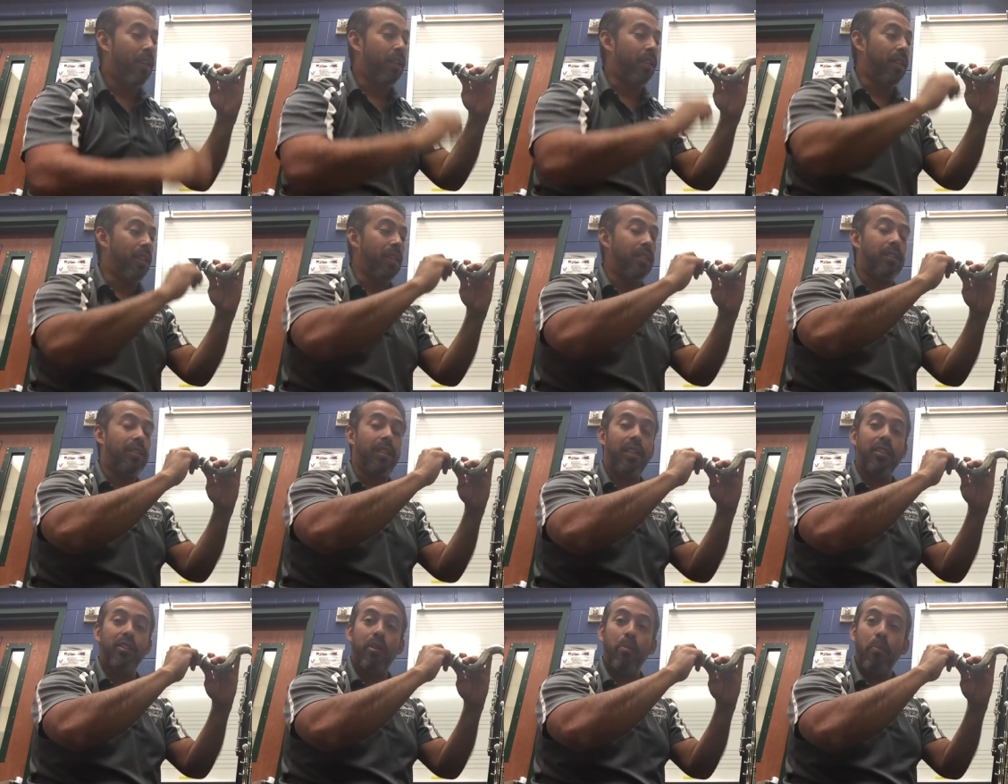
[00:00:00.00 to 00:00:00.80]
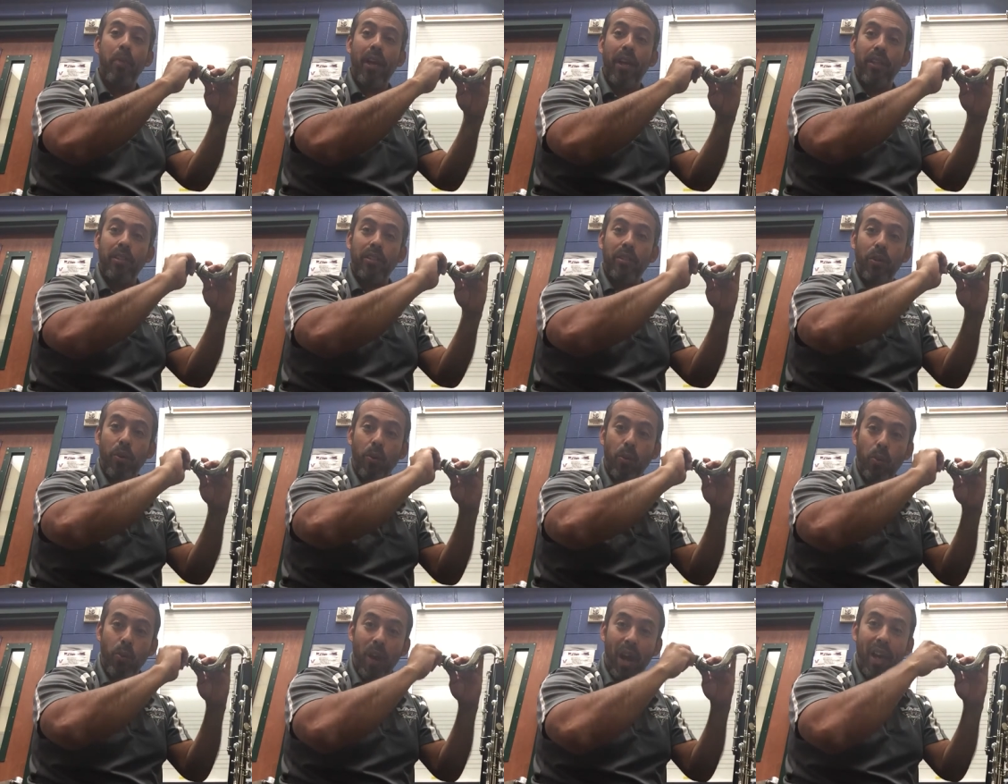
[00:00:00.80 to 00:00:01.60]
these things are made so
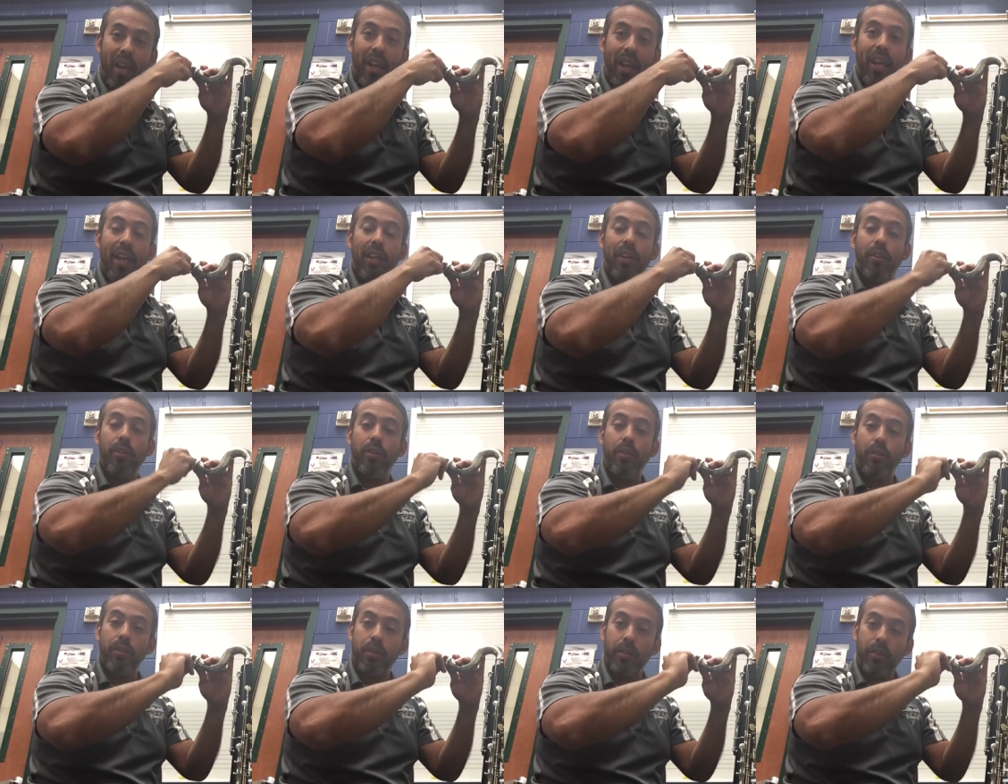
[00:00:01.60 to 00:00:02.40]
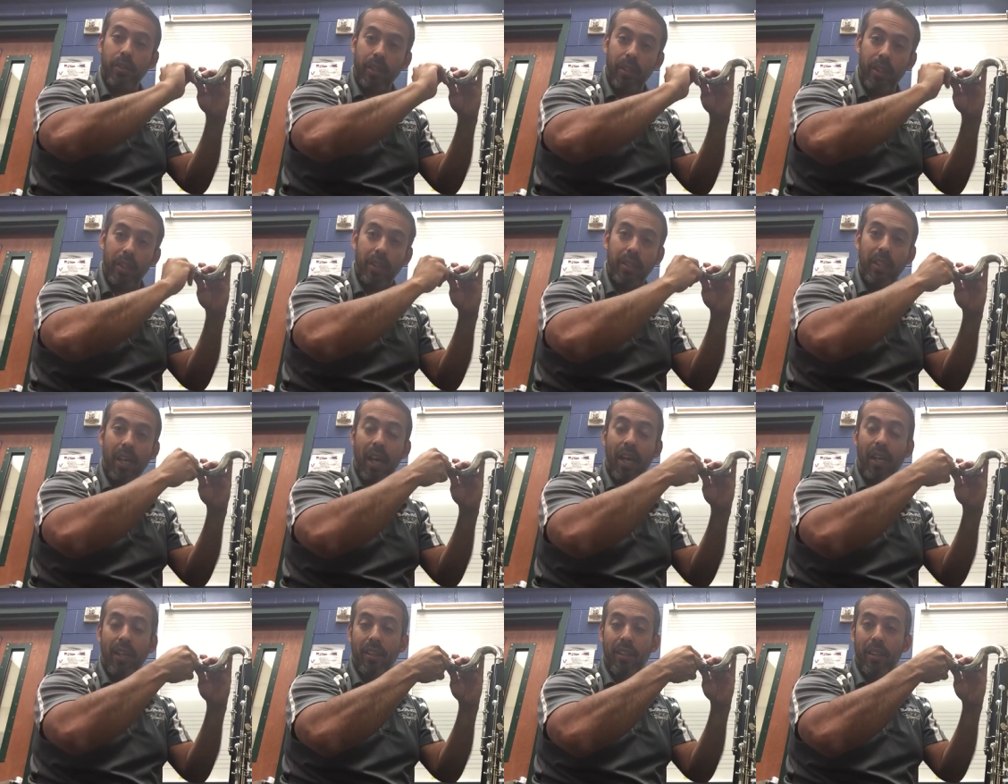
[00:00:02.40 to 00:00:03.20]
right-handers can
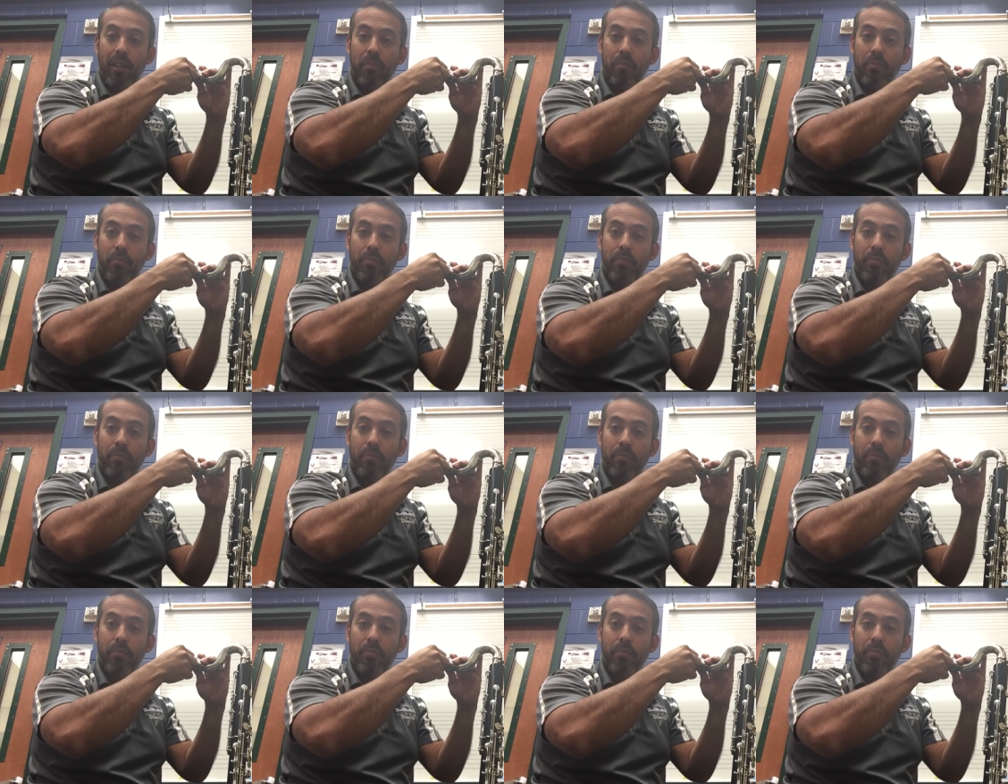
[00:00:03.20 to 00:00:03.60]
tighten them.